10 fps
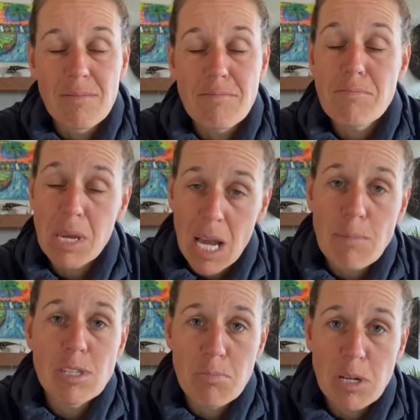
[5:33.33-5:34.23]

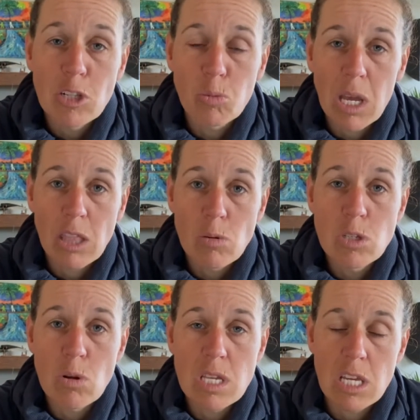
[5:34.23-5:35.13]
becomes a build week, those
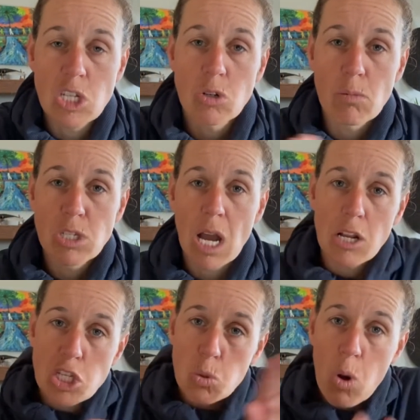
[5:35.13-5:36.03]
sorts of things. You're almost kind
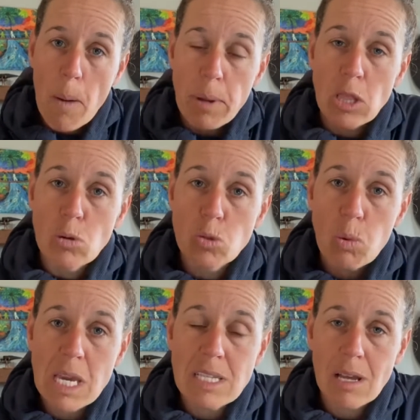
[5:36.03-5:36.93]
of swapping those
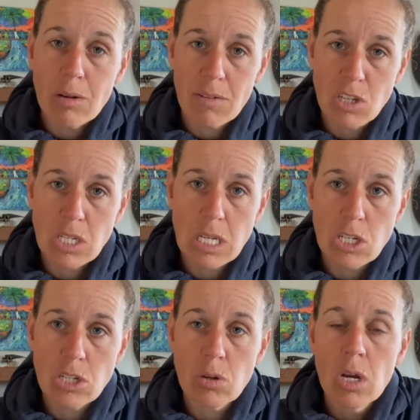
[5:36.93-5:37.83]
weeks out if you need
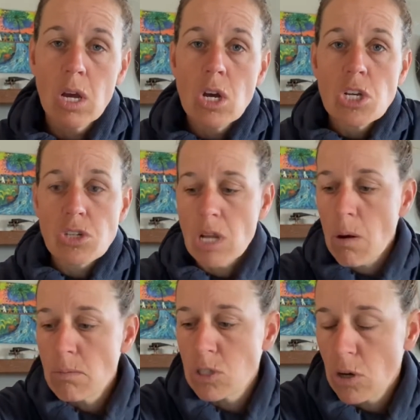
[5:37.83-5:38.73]
to. So now
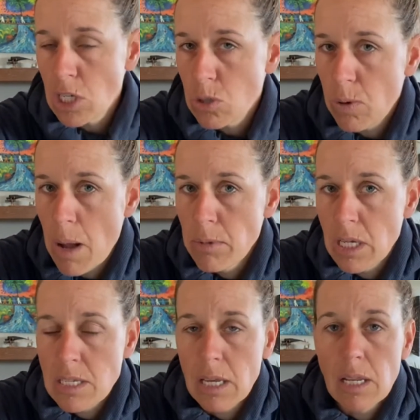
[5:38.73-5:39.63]
I'm starting to ramble
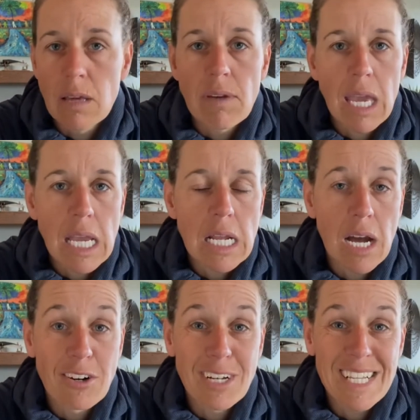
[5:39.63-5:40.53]
because I could give
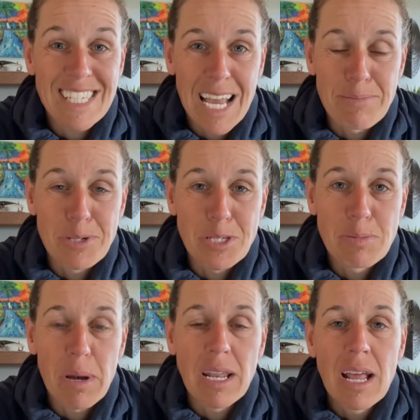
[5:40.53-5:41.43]
800 examples,
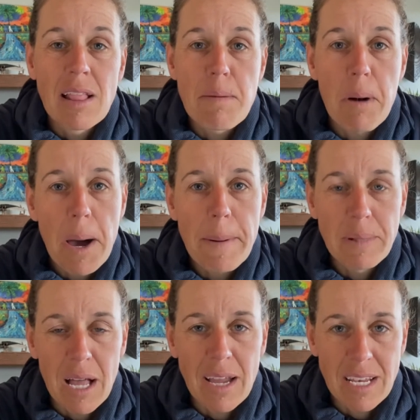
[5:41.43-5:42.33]
but the bottom
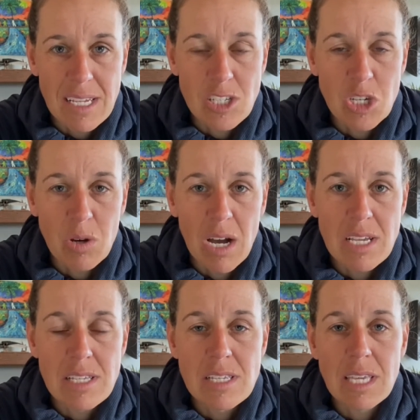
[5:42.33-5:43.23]
line is, you
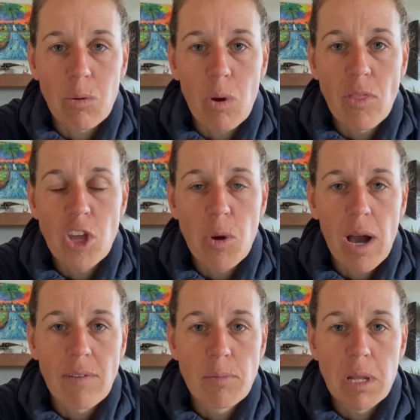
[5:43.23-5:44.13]
guys, is whether you
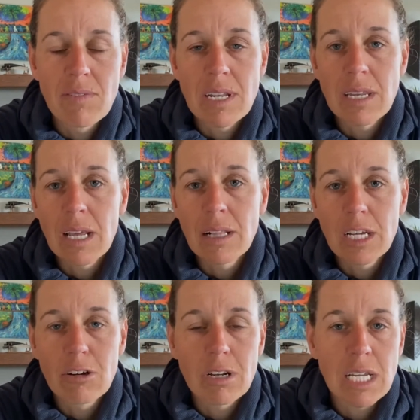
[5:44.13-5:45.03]
have a bit of a
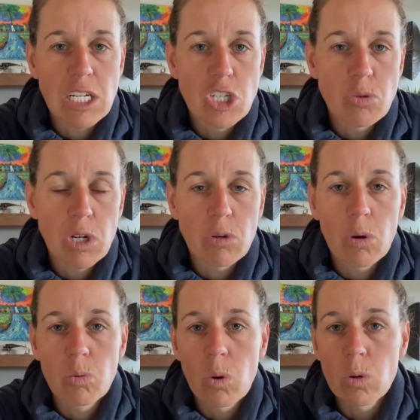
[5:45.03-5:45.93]
niggly or an injury or a
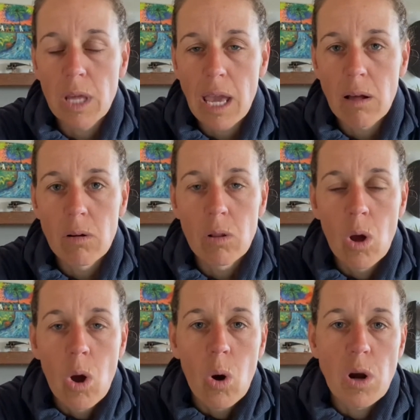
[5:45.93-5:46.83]
rolled ankle,
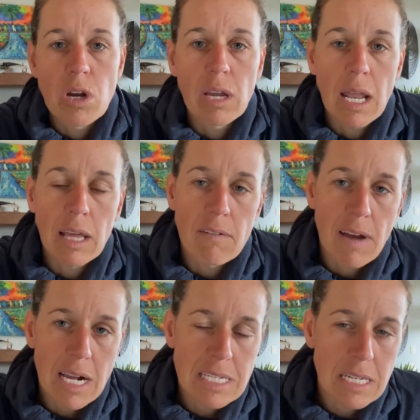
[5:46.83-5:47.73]
or you're getting a
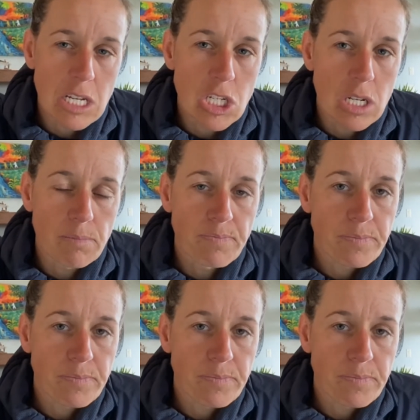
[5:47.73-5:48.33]
vaccination